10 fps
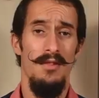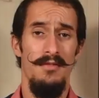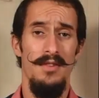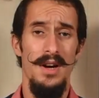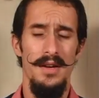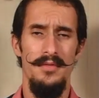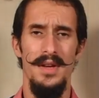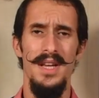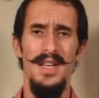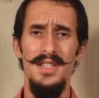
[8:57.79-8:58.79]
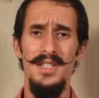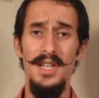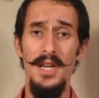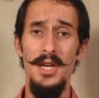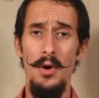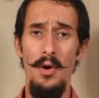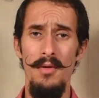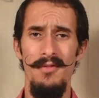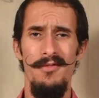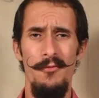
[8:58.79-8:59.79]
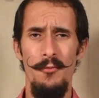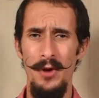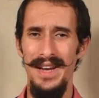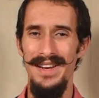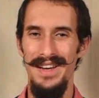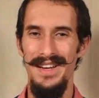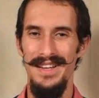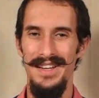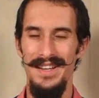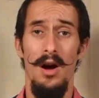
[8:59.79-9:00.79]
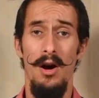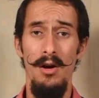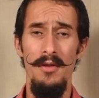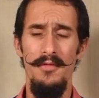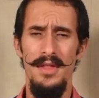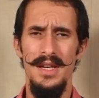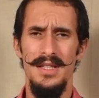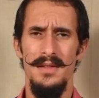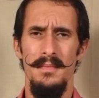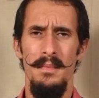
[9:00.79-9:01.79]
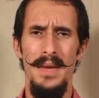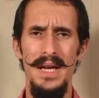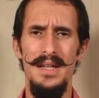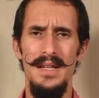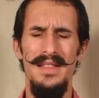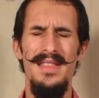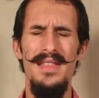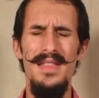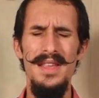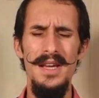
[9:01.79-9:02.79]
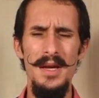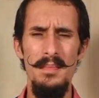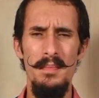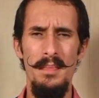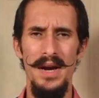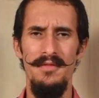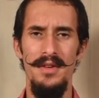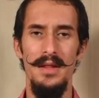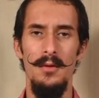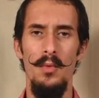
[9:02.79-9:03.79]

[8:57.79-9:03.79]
5. SEO friendly. All of these make it the perfect